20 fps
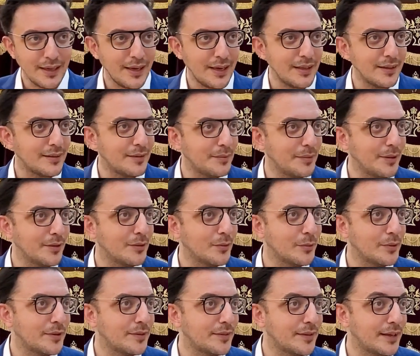and to be able to
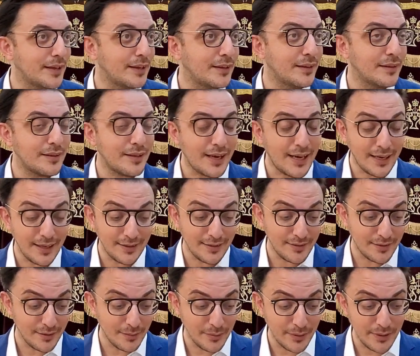withstand the
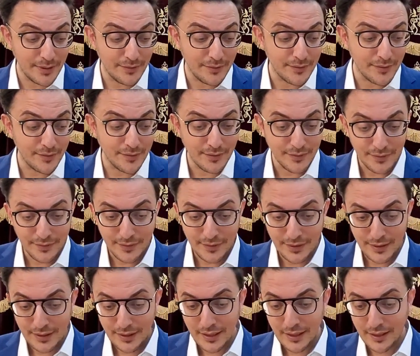tides and the waves
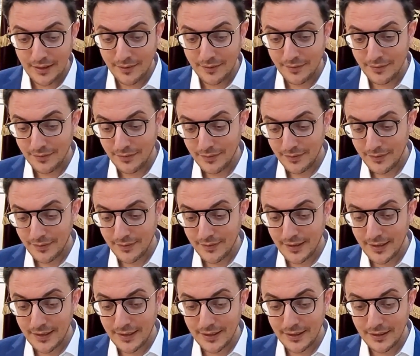of
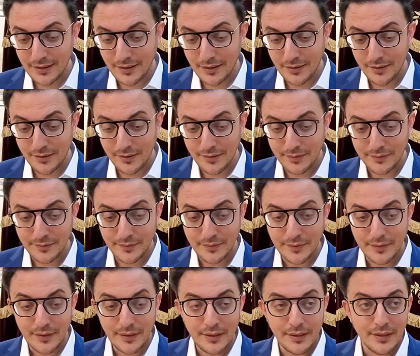society at large
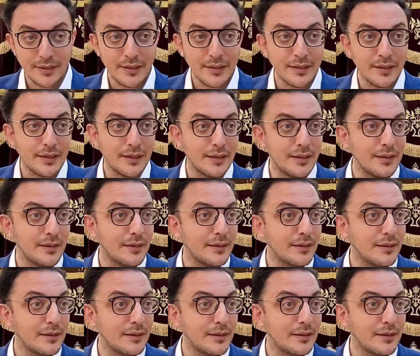and